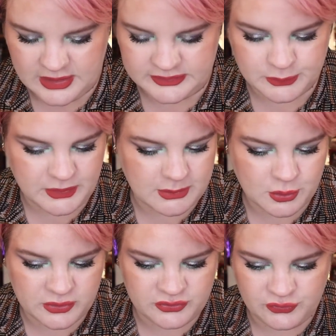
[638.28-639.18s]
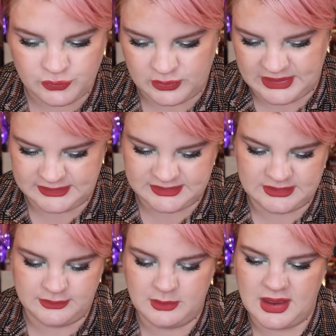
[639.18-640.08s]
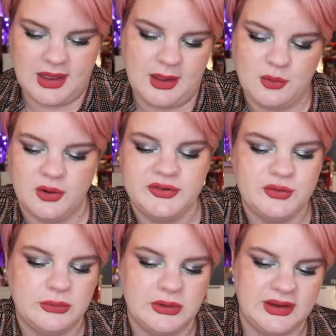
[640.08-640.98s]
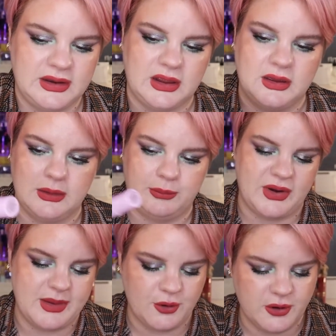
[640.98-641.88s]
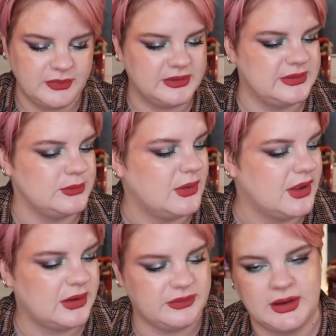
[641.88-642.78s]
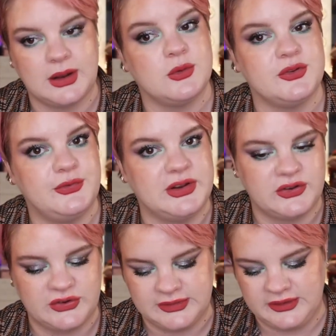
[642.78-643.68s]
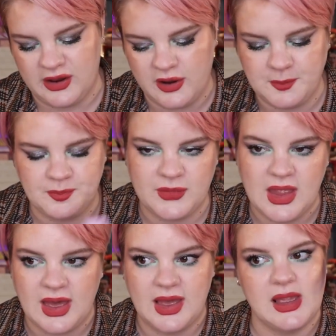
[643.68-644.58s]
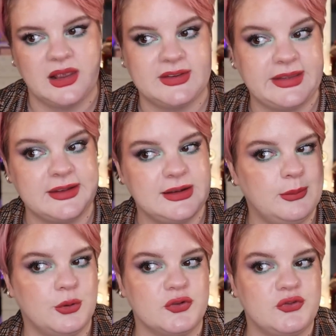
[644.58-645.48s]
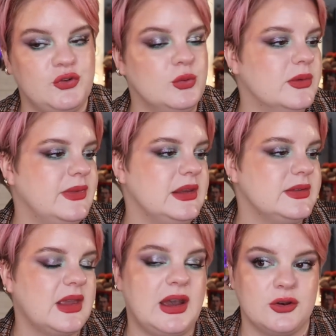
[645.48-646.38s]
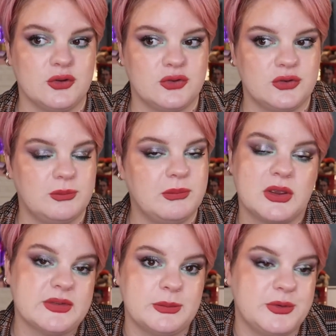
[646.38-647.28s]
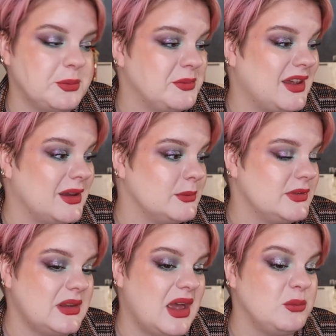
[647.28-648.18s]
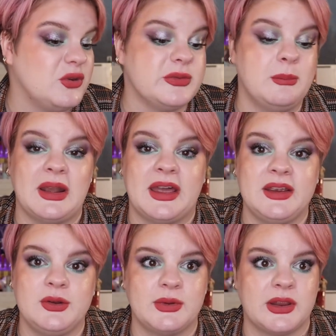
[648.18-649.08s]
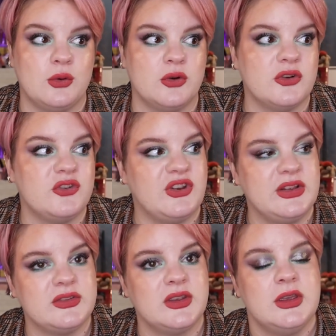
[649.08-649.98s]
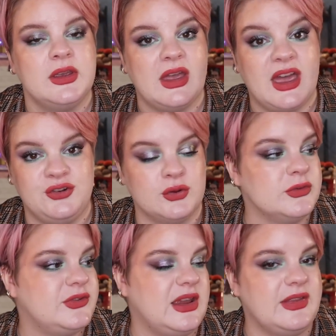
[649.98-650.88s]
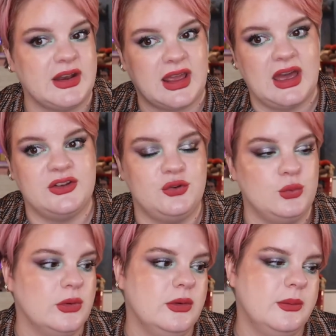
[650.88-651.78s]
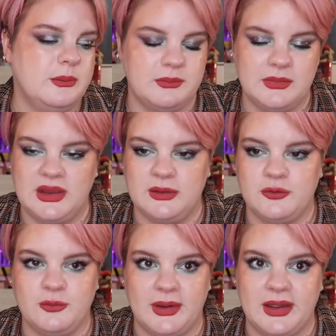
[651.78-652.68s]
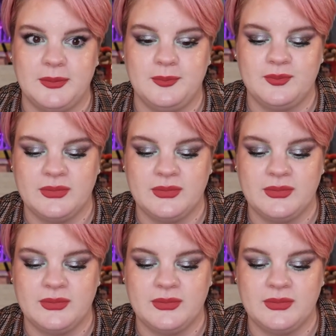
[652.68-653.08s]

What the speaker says: So what I'm going to do is, I'm going to roll in a primer. This is one that I want to finish this year. I accidentally bought 2 of these. Because sometimes I'm just blind when I order shit and don't see that I add 2 into my